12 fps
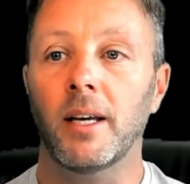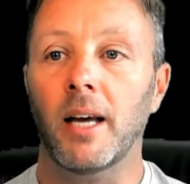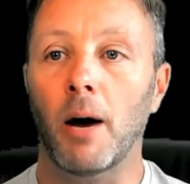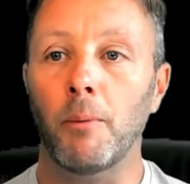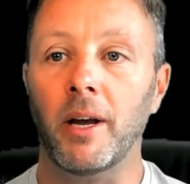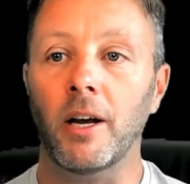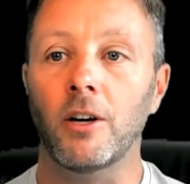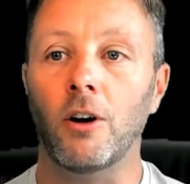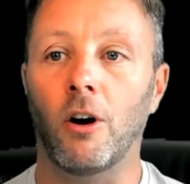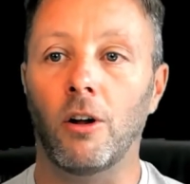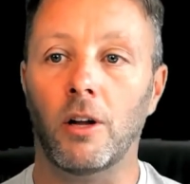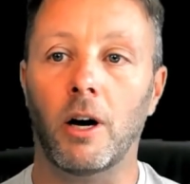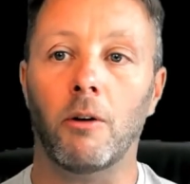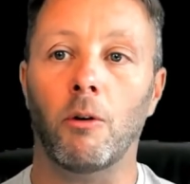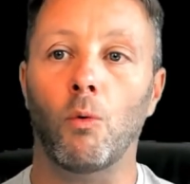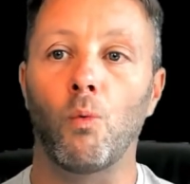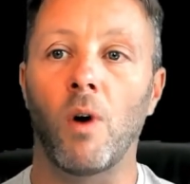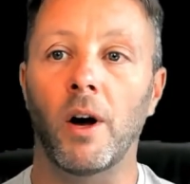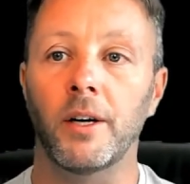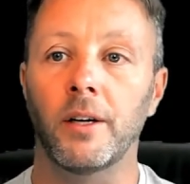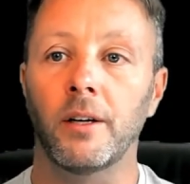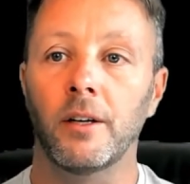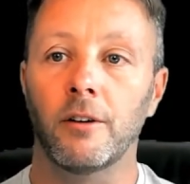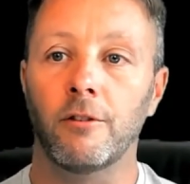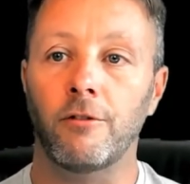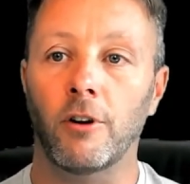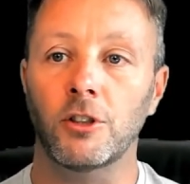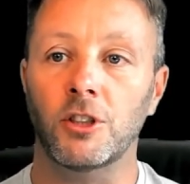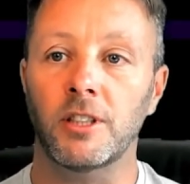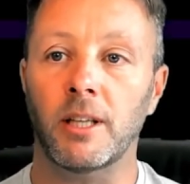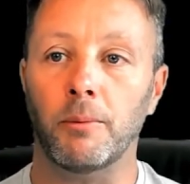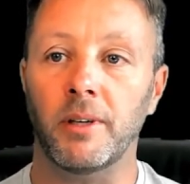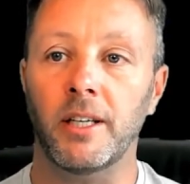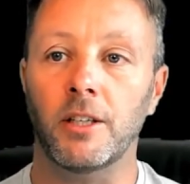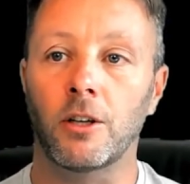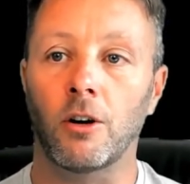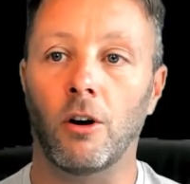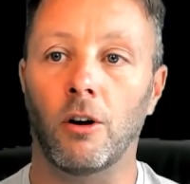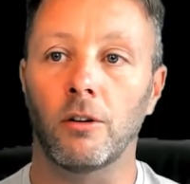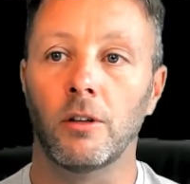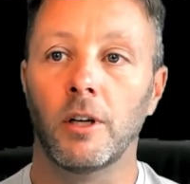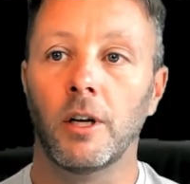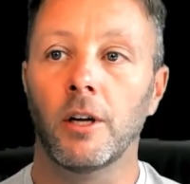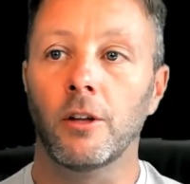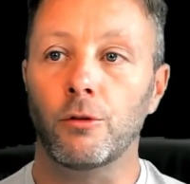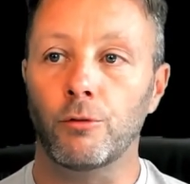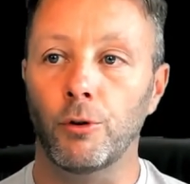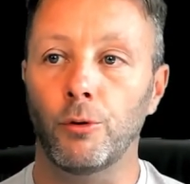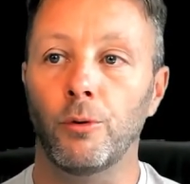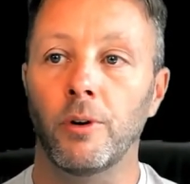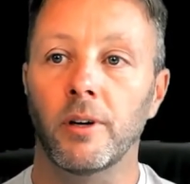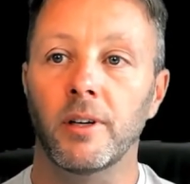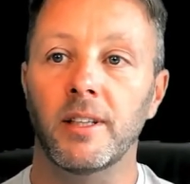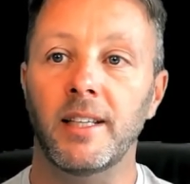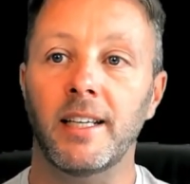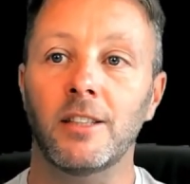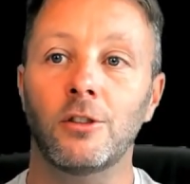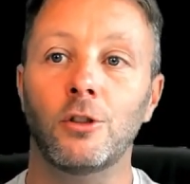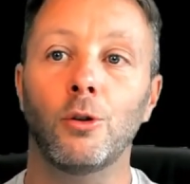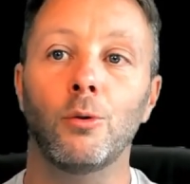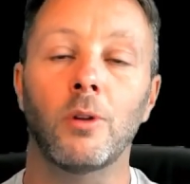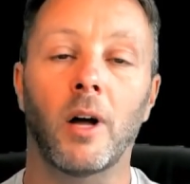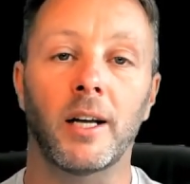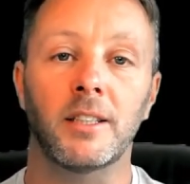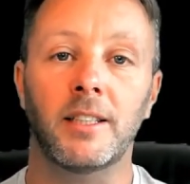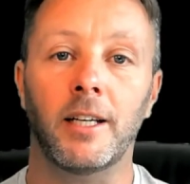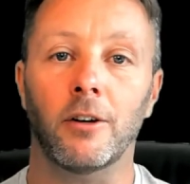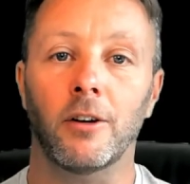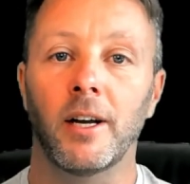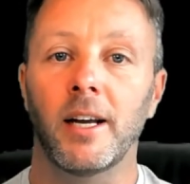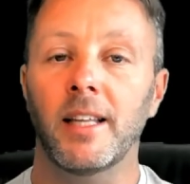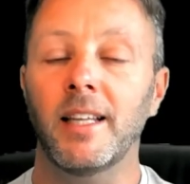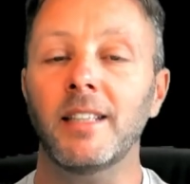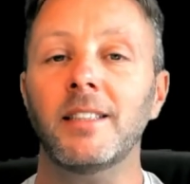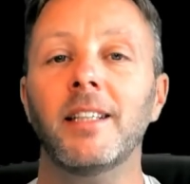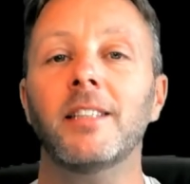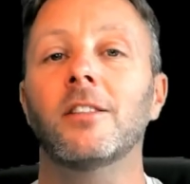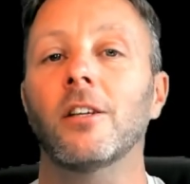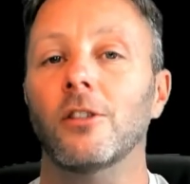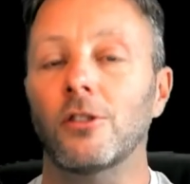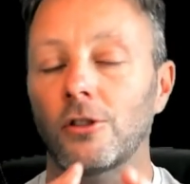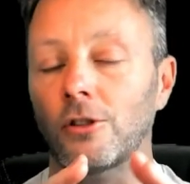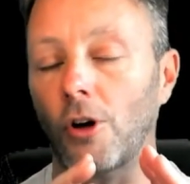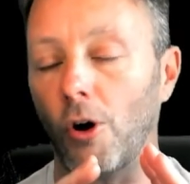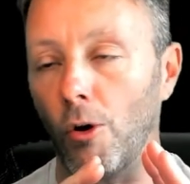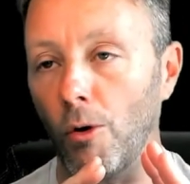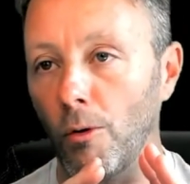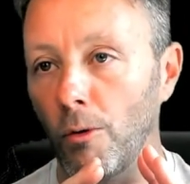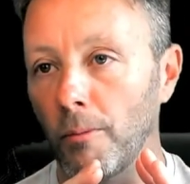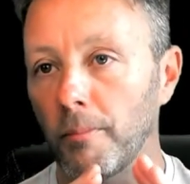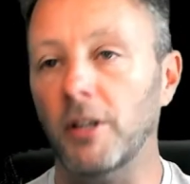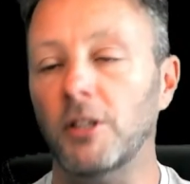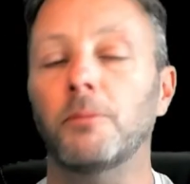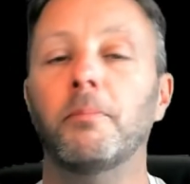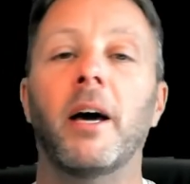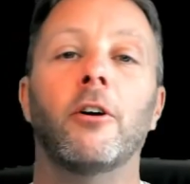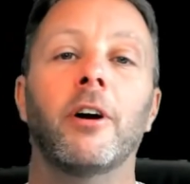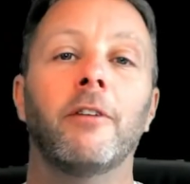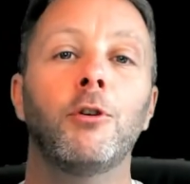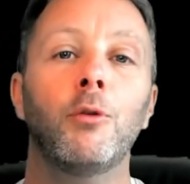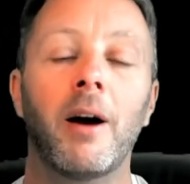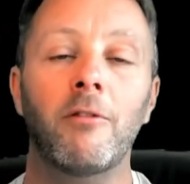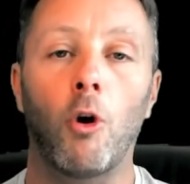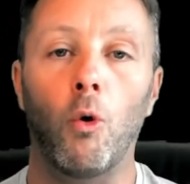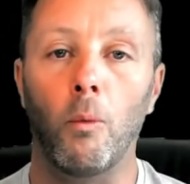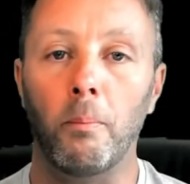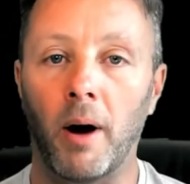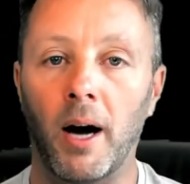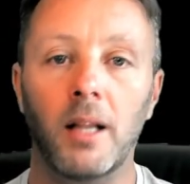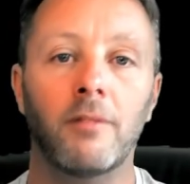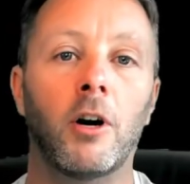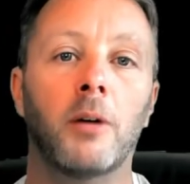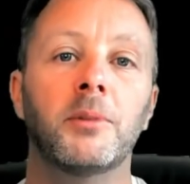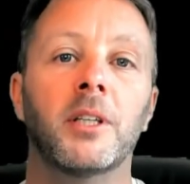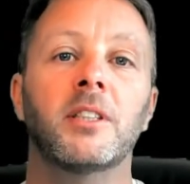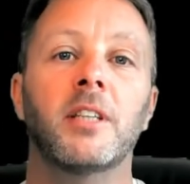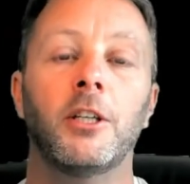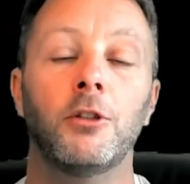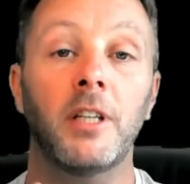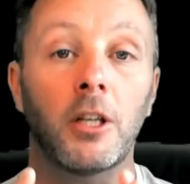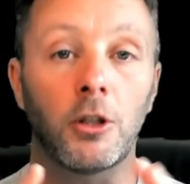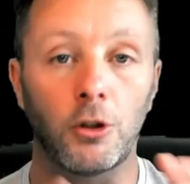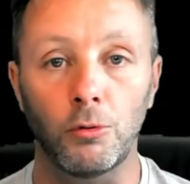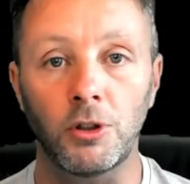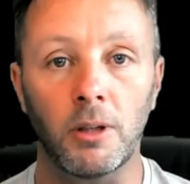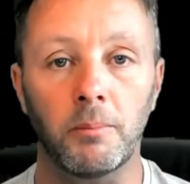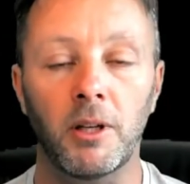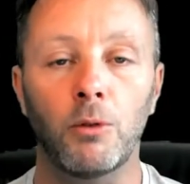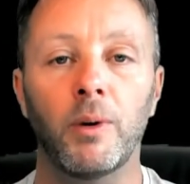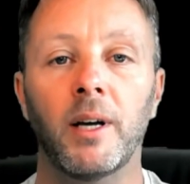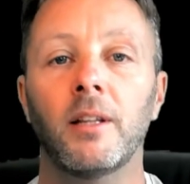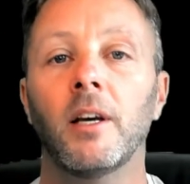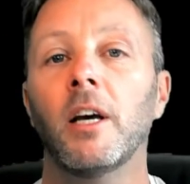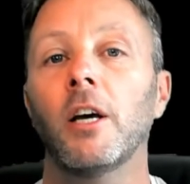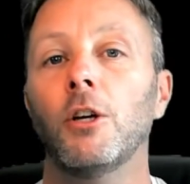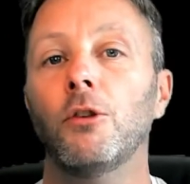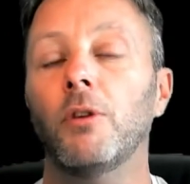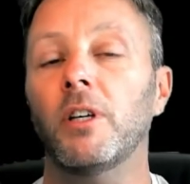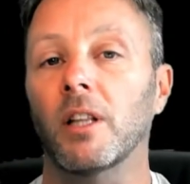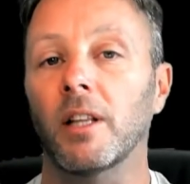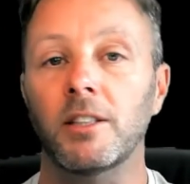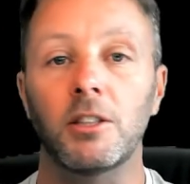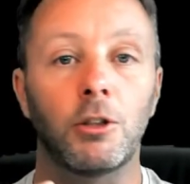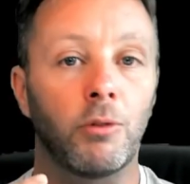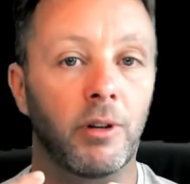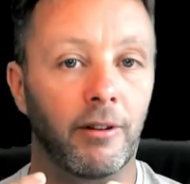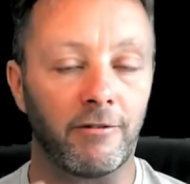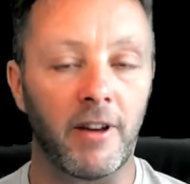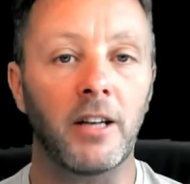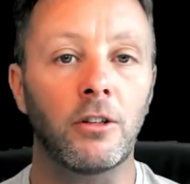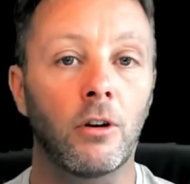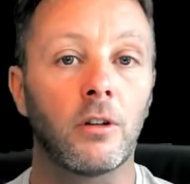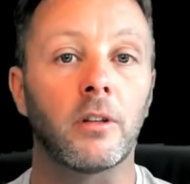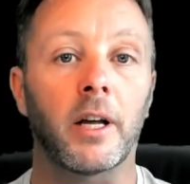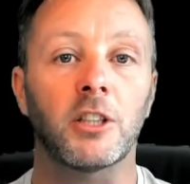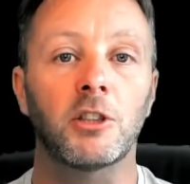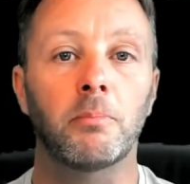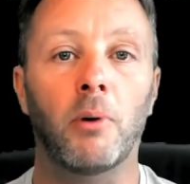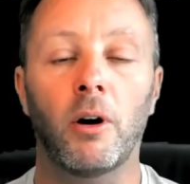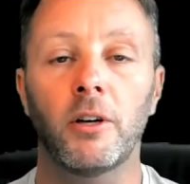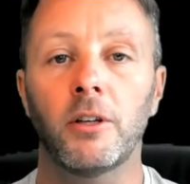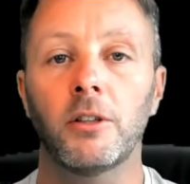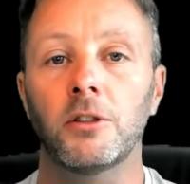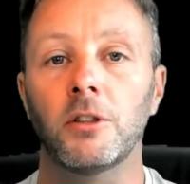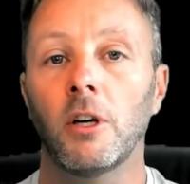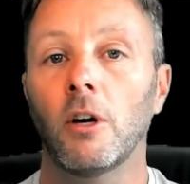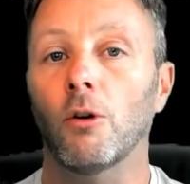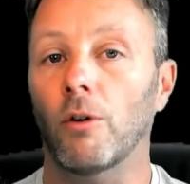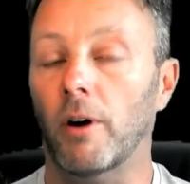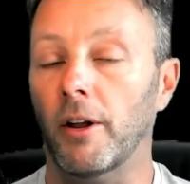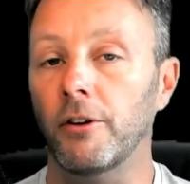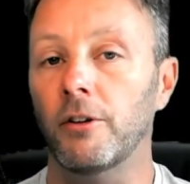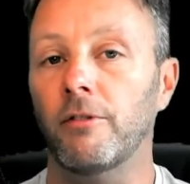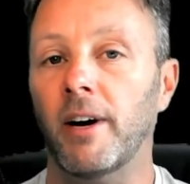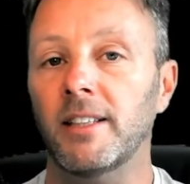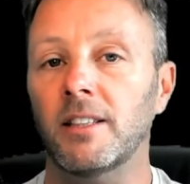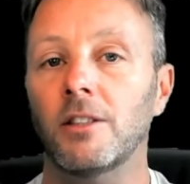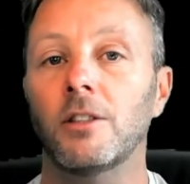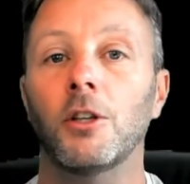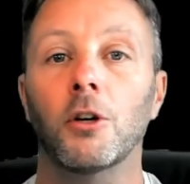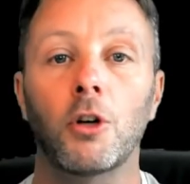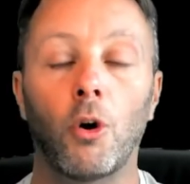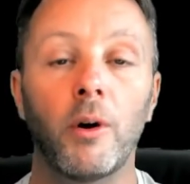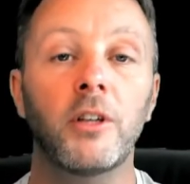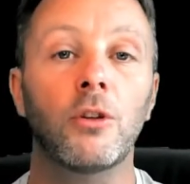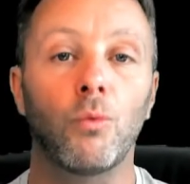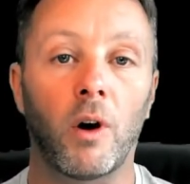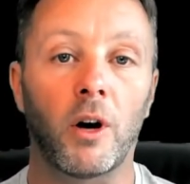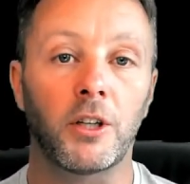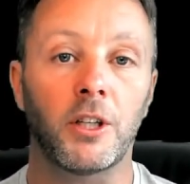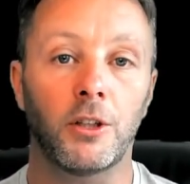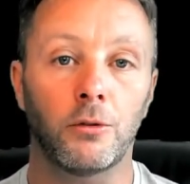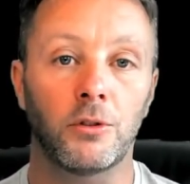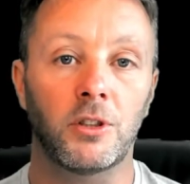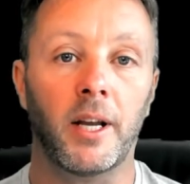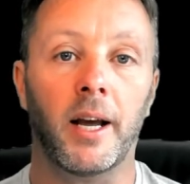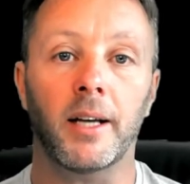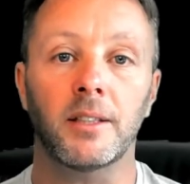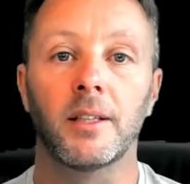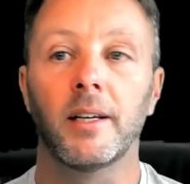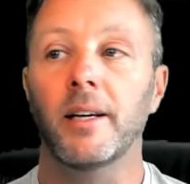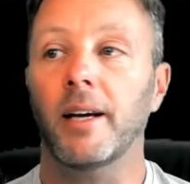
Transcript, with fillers: And we can call our one function that we need to call through these two lines here. This is so much better. If you have a whole pile of objects that you need to do something with, you need to listen to an event on like spawners or other devices, you're going to want to use tags.